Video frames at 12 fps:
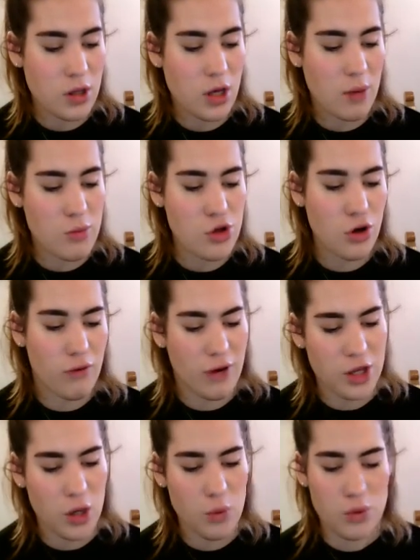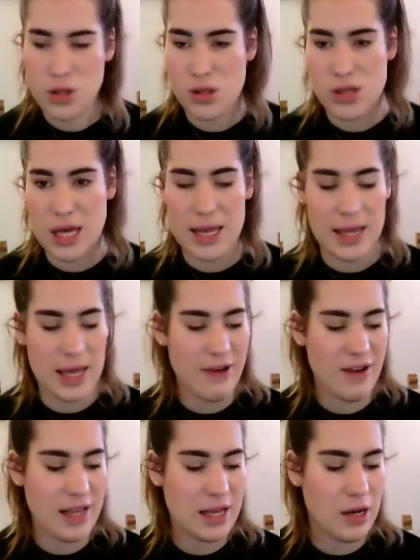I'm sure I don't want to stay in
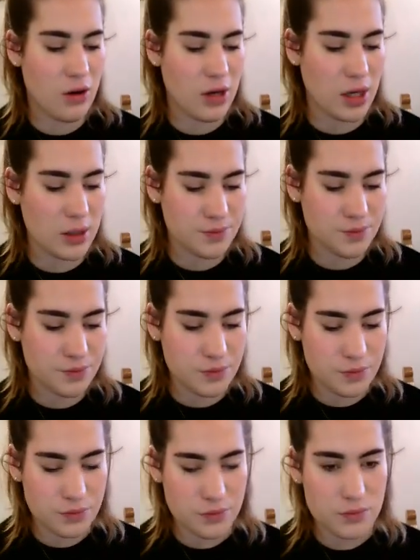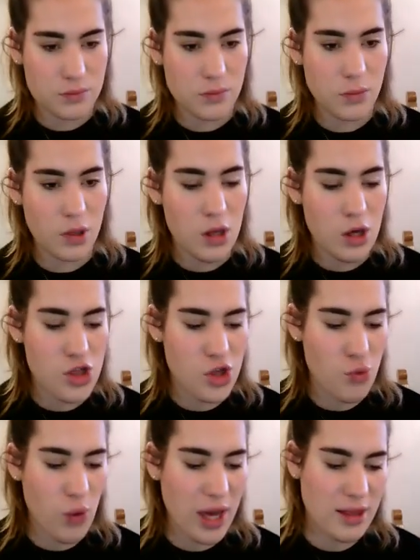here any longer.
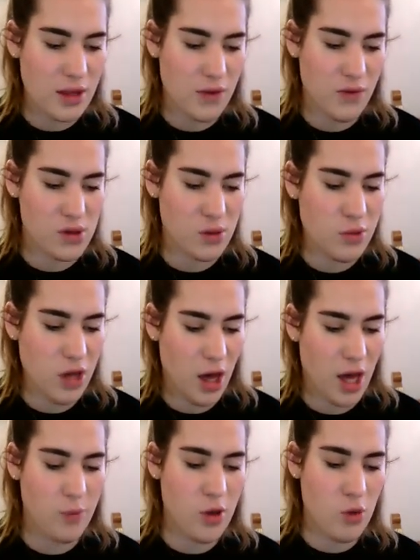She waited for some time